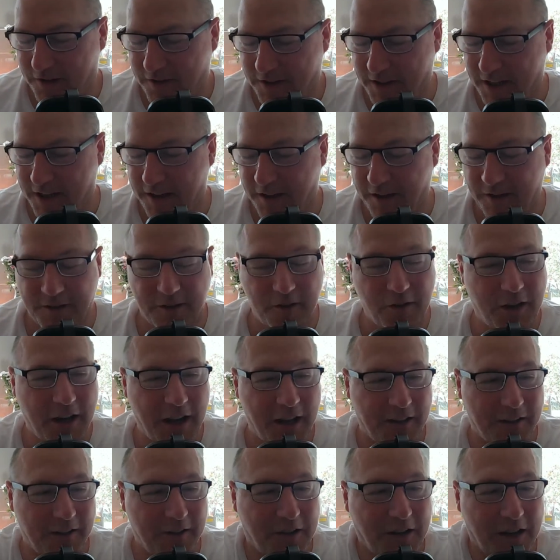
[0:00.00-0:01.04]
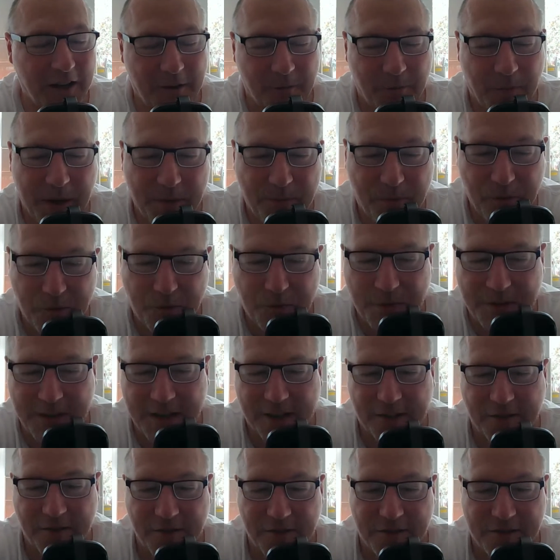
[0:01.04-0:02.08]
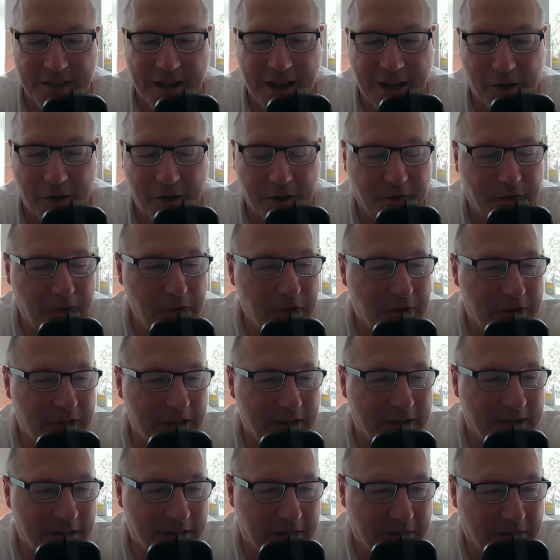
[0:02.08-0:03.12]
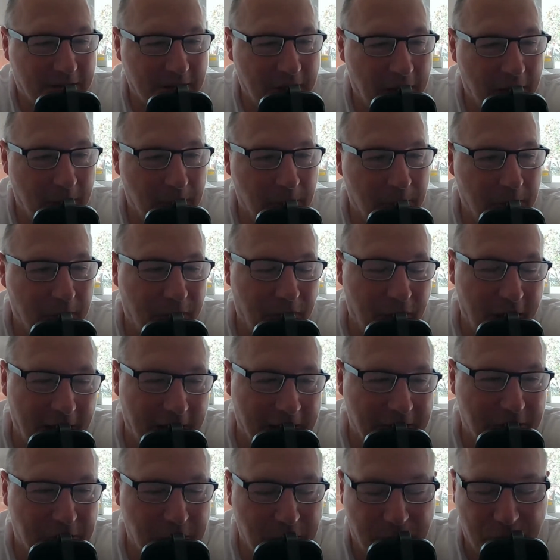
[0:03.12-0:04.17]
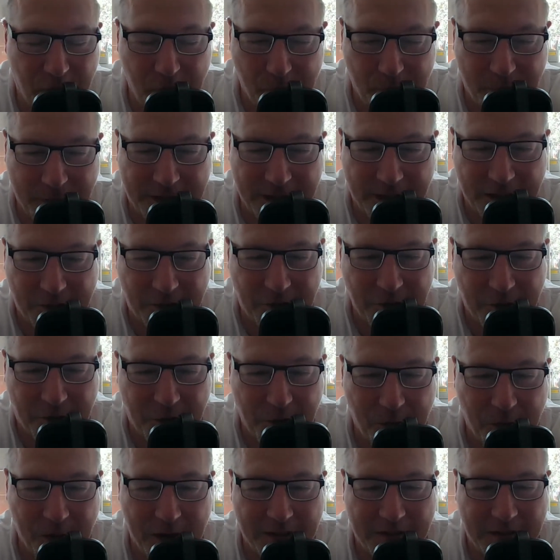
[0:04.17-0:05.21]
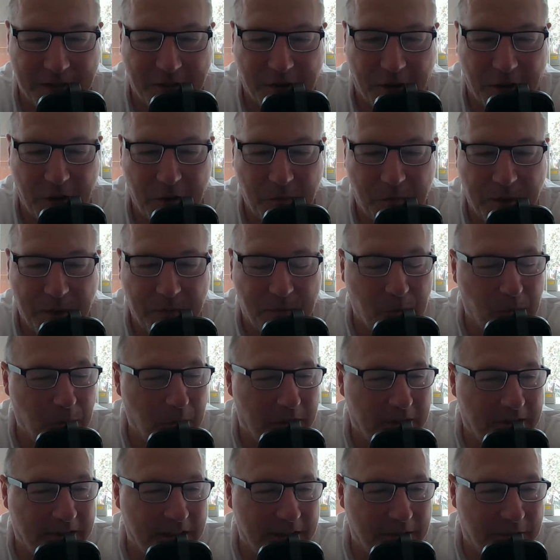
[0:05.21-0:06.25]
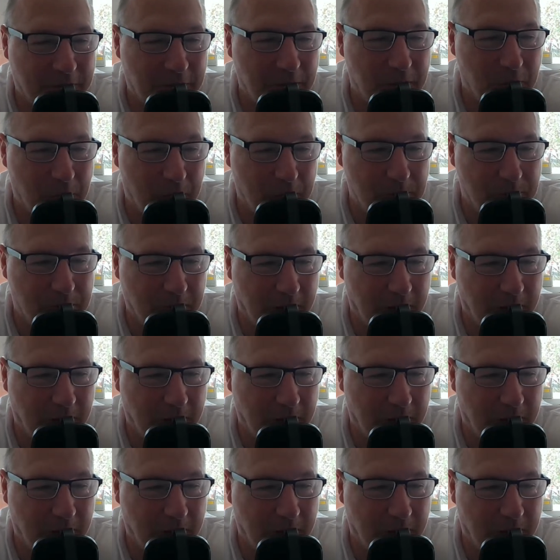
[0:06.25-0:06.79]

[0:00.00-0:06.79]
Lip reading: See, look at people's predictions now. If you said this, if I asked you for a prediction 2 weeks ago, people would have said 2-1